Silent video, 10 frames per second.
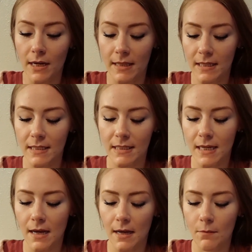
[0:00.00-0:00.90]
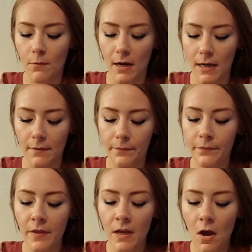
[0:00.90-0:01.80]
at this time, right?
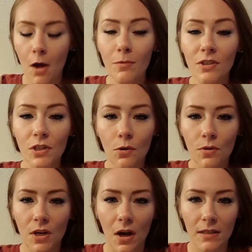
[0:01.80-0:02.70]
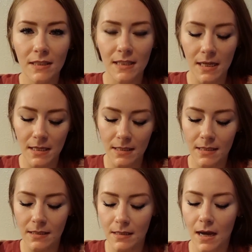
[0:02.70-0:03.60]
Almost no
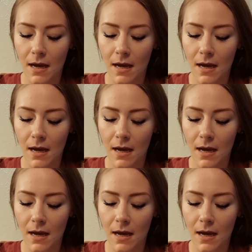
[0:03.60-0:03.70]
nonsense.